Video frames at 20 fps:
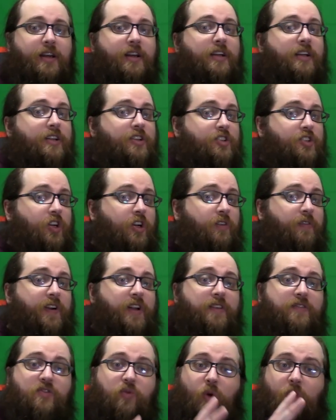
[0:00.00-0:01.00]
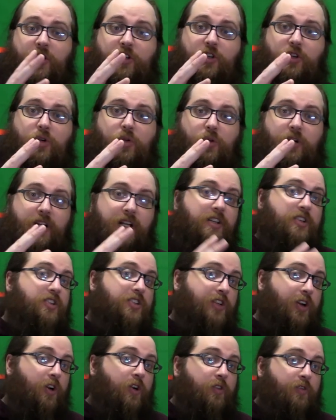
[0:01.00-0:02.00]
Conservatives want to
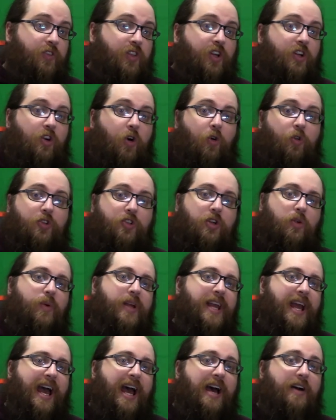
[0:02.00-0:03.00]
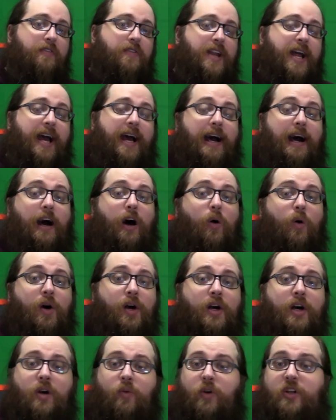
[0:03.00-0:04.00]
conserve the culture we have now,
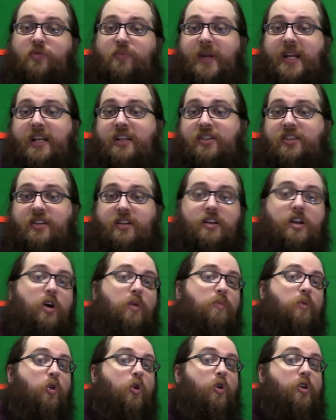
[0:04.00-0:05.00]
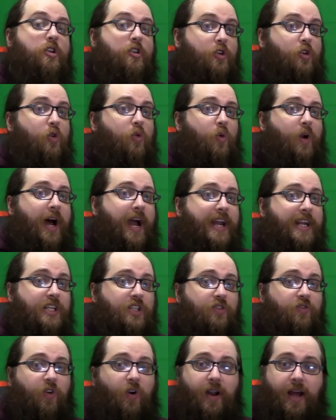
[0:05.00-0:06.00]
which means no more new
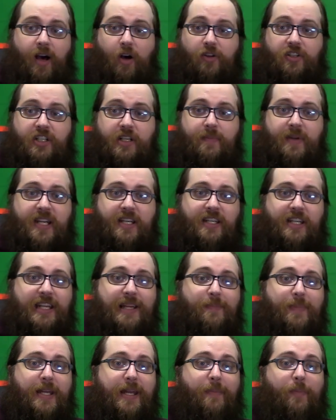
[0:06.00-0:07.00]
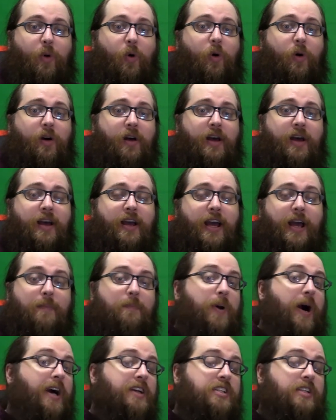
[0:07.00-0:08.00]
rights for LGBT people,
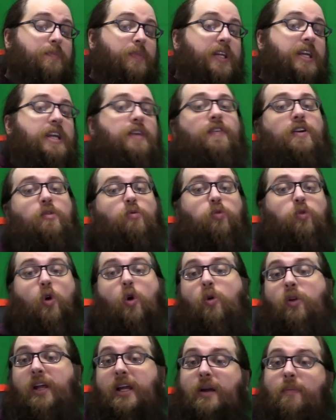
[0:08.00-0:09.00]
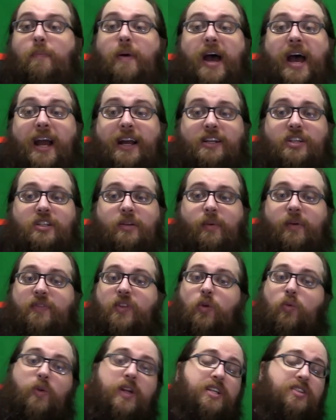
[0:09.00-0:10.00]
and possibly even rolling back some of
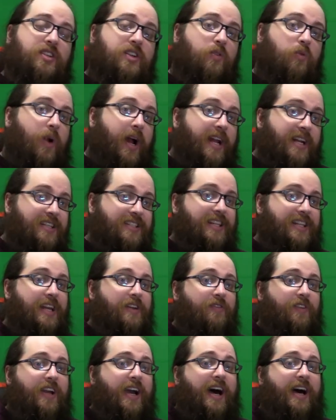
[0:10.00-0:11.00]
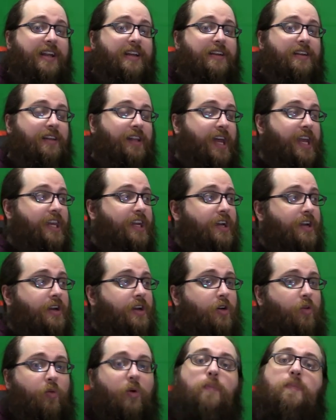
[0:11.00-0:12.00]
the recent rights they've gotten, like
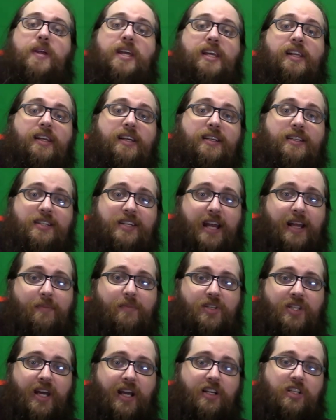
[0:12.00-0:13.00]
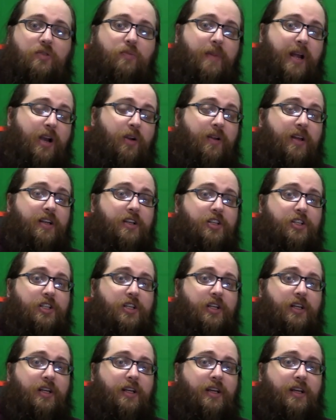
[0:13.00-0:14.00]
repealing same-sex marriage.